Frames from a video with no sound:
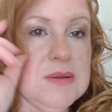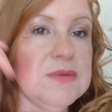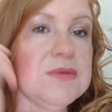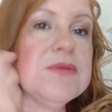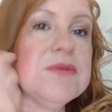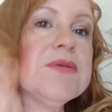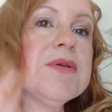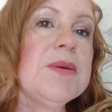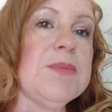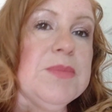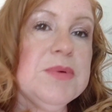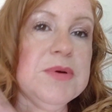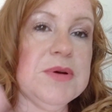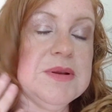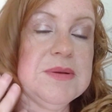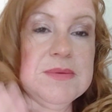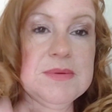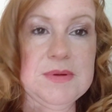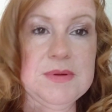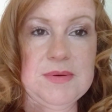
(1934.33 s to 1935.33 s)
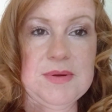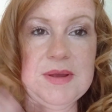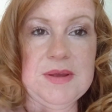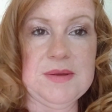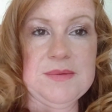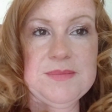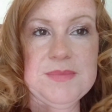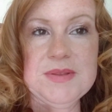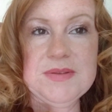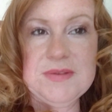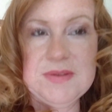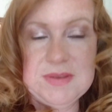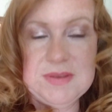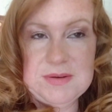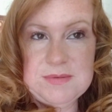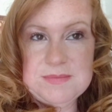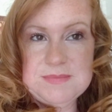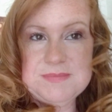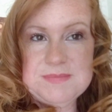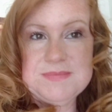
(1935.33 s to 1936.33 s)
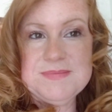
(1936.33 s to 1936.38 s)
Stay put. Okay, it's cute.